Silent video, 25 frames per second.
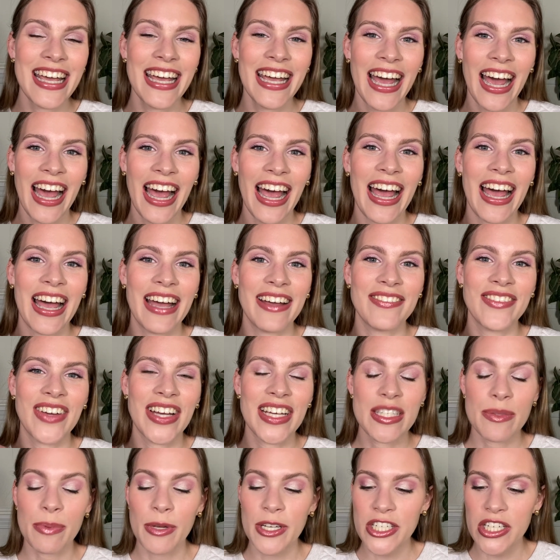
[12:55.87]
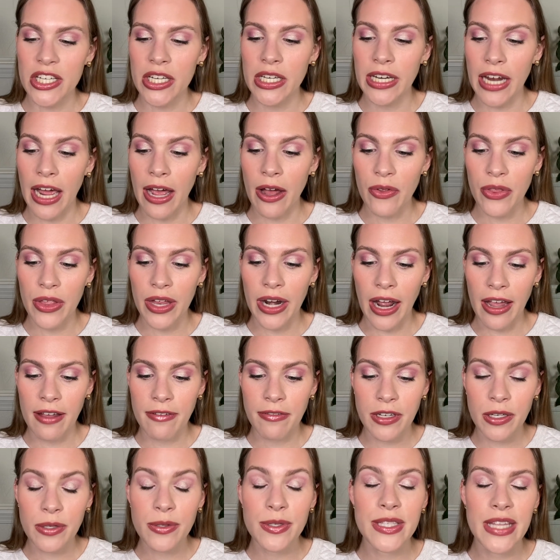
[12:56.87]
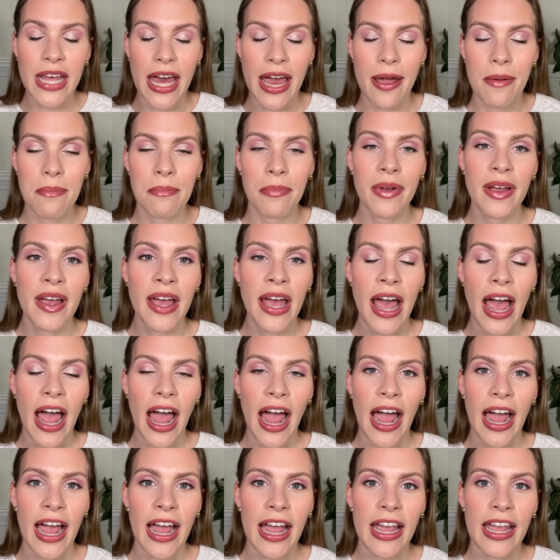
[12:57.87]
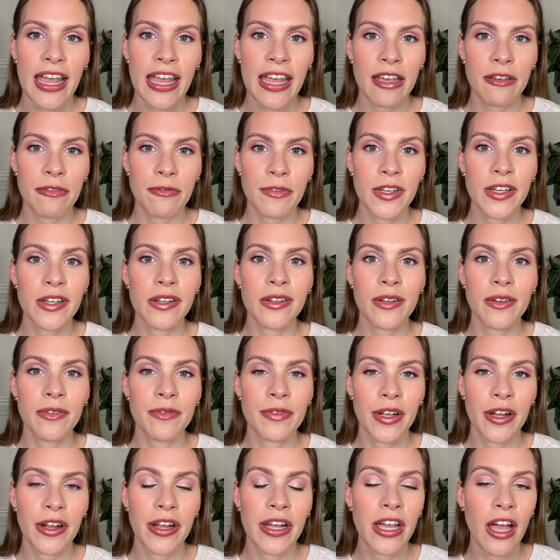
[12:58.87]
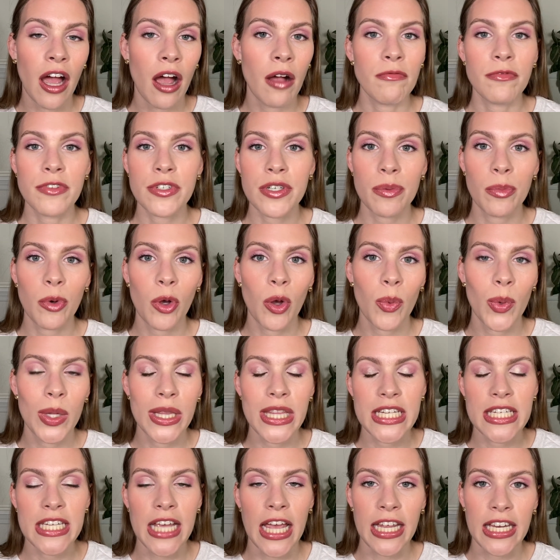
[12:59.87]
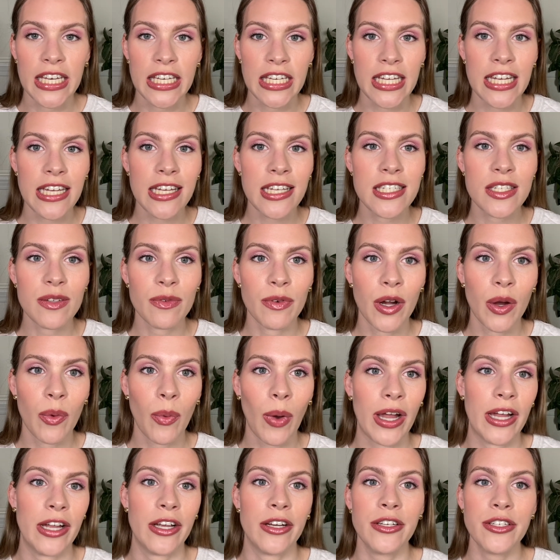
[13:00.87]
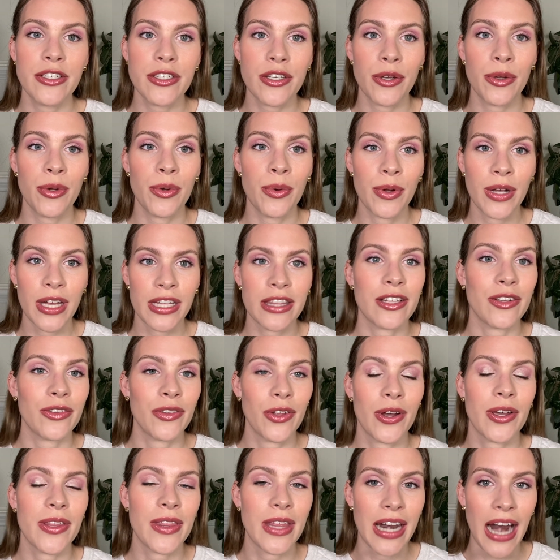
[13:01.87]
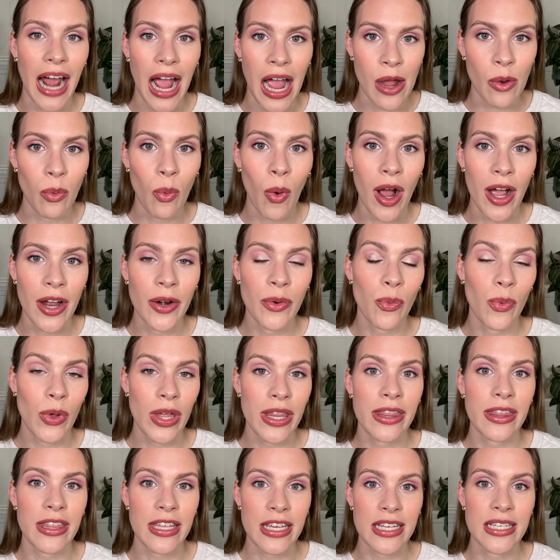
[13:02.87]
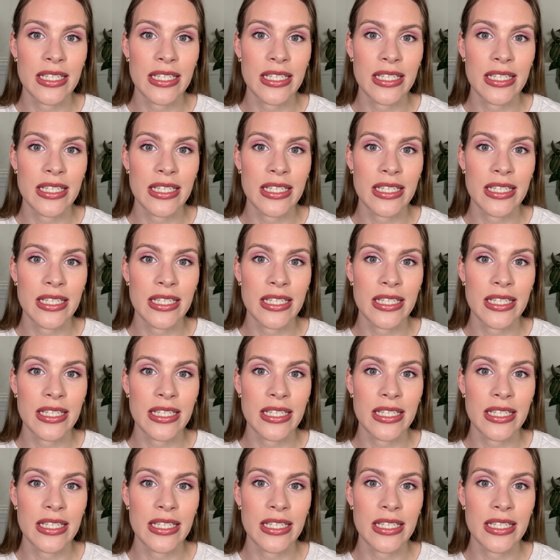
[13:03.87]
especially now that I've used them. I feel very comfortable with the techniques required to get the look that I want with these